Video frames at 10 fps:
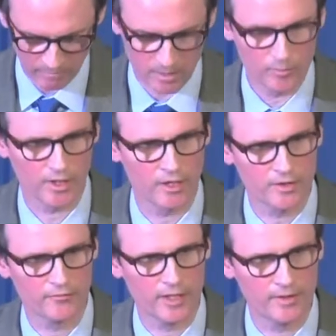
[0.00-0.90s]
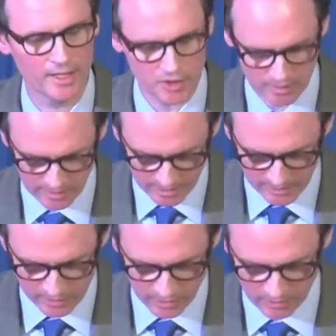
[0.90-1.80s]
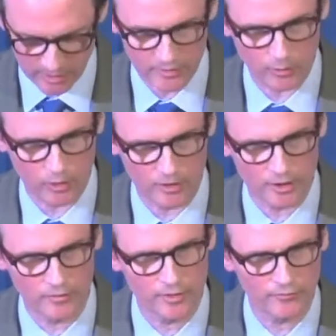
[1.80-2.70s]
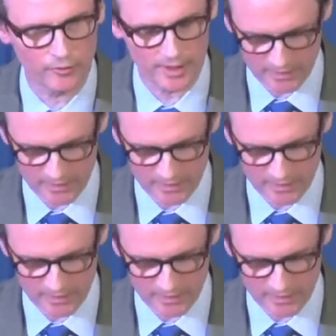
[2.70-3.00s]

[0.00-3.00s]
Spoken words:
MacArthur Foundation is known the world over for its